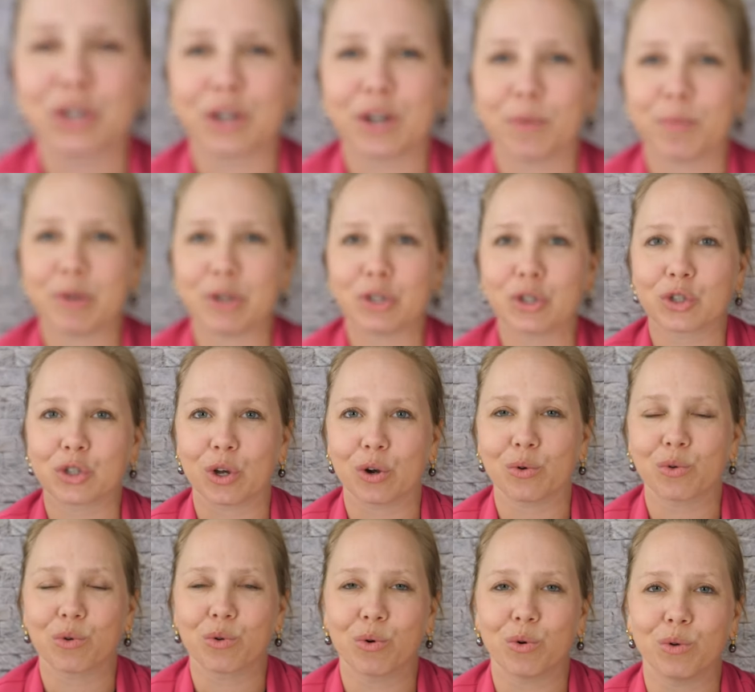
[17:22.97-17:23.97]
gonna be
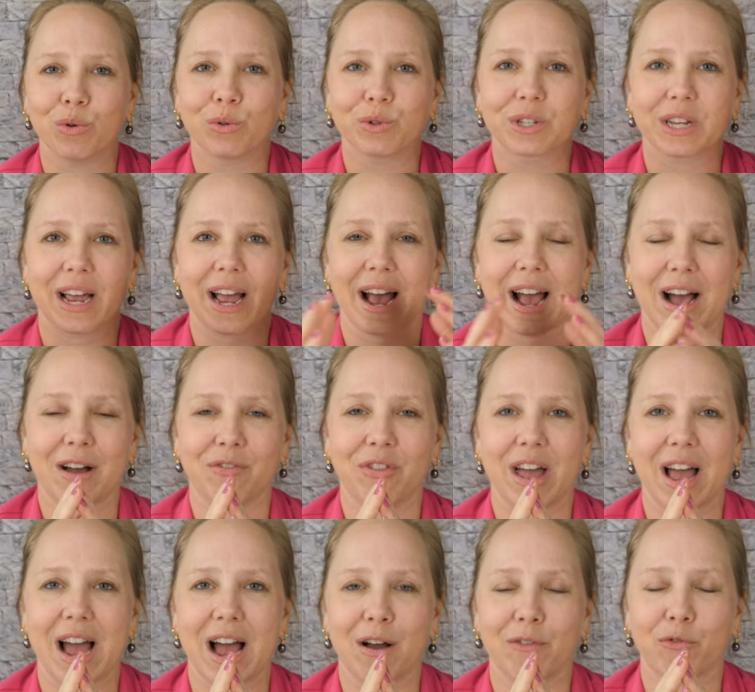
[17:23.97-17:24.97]
so cool to have
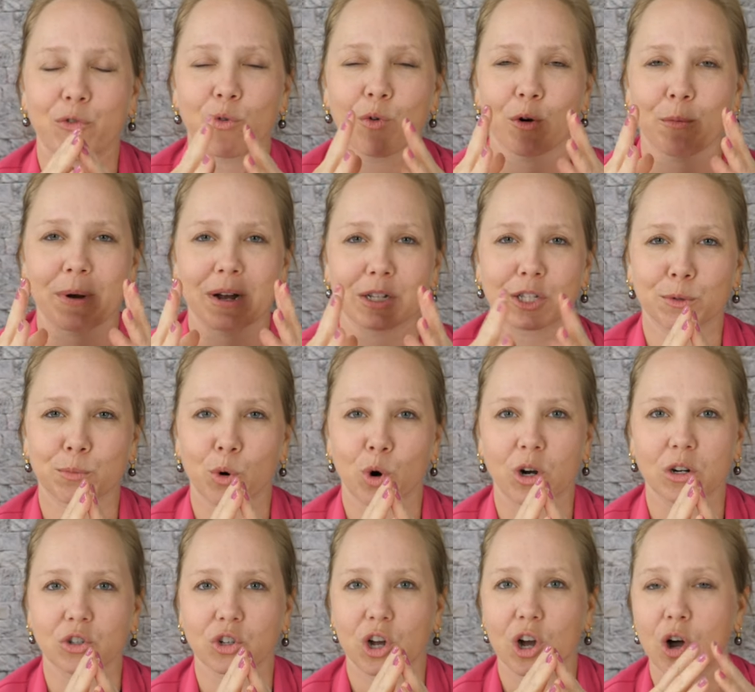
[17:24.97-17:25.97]
that for my
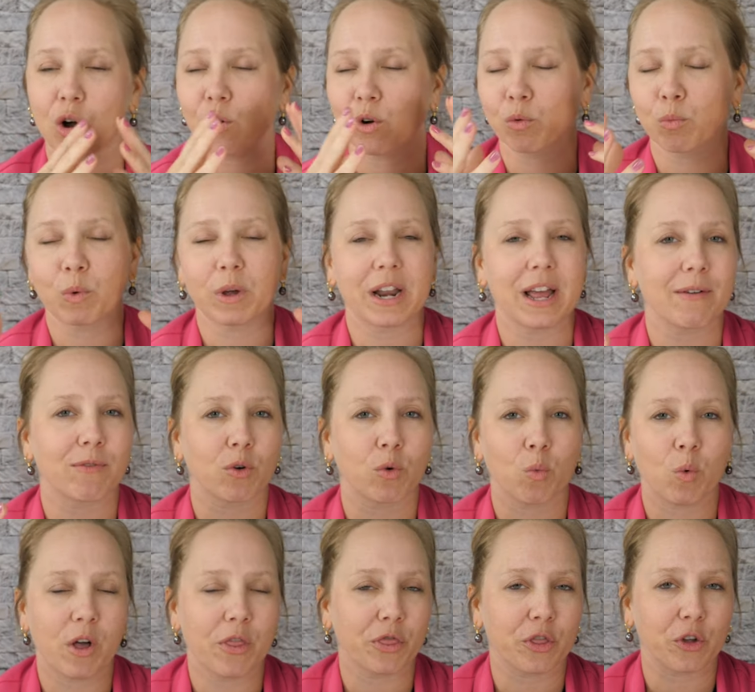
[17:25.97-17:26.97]
smart doll or whatever
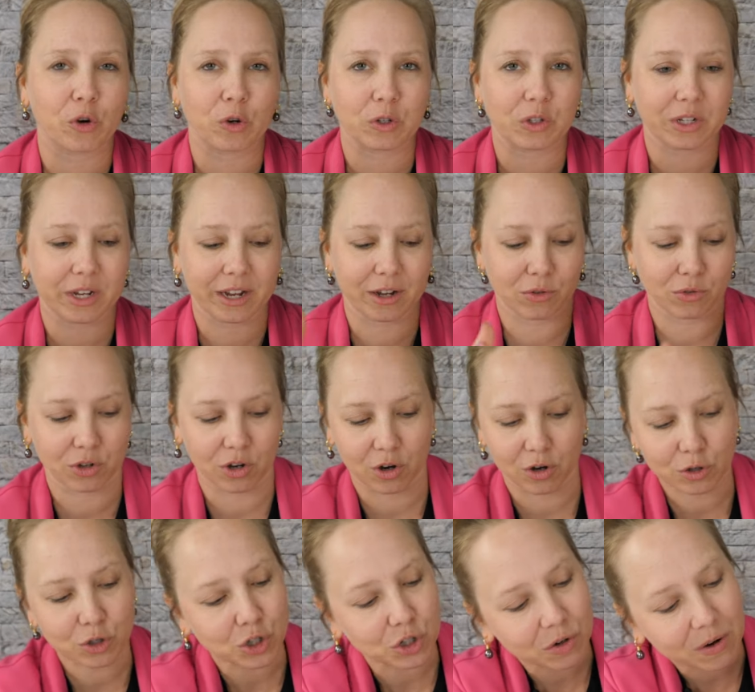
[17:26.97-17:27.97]
1/3 scale
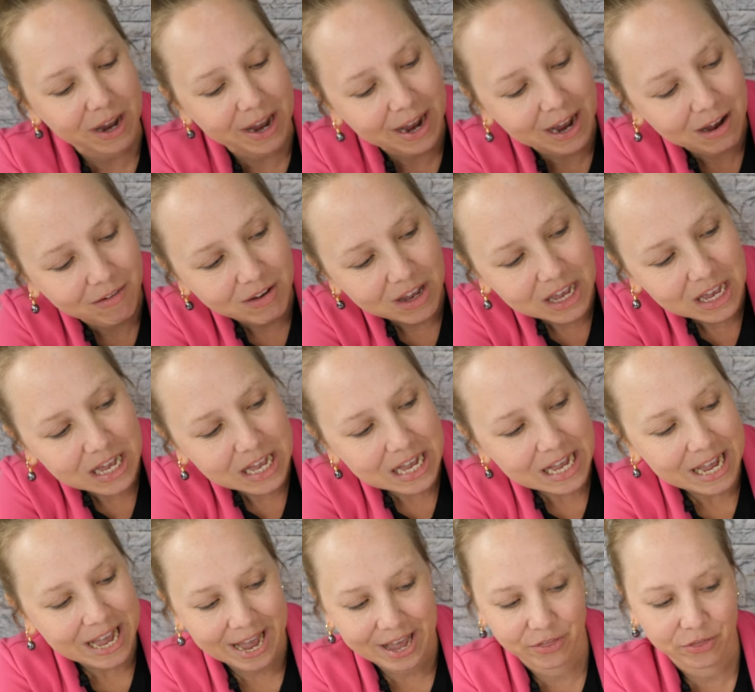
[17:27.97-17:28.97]
dolls you have.
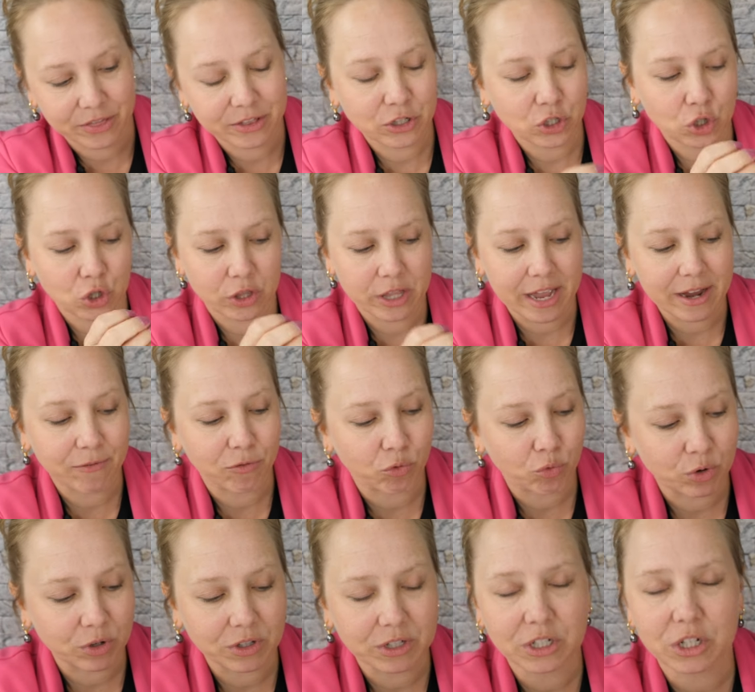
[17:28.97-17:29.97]
And they've
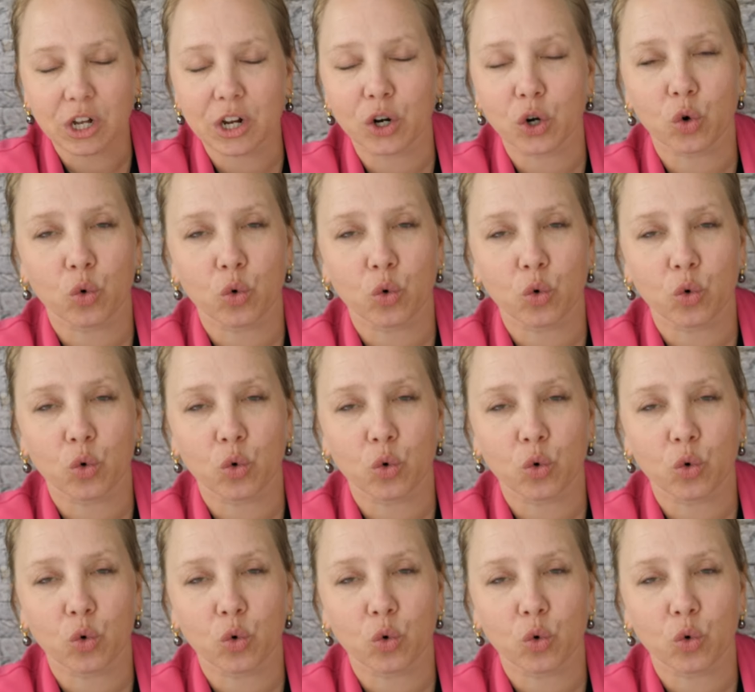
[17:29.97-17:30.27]
really done a